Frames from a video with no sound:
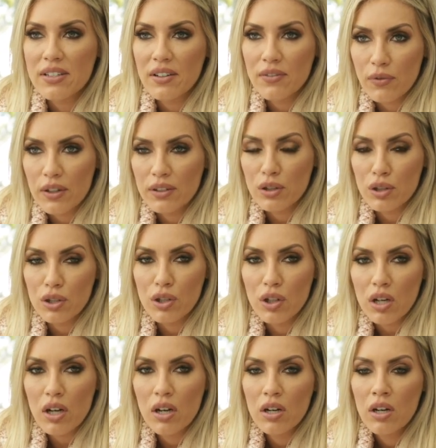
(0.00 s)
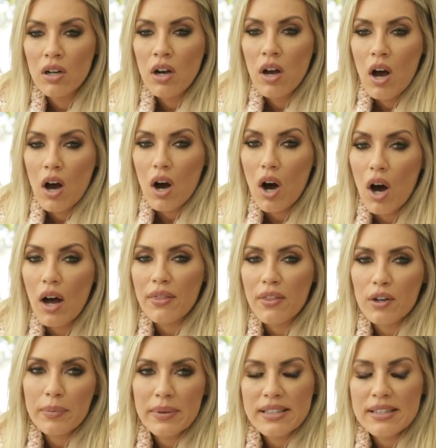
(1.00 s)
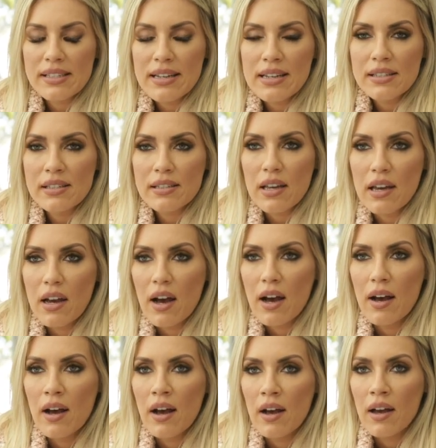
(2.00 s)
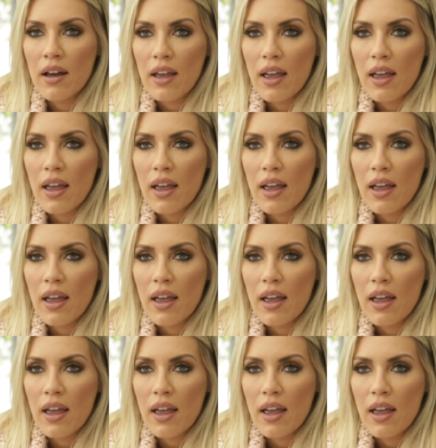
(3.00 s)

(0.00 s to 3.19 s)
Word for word: a different look on their business uh,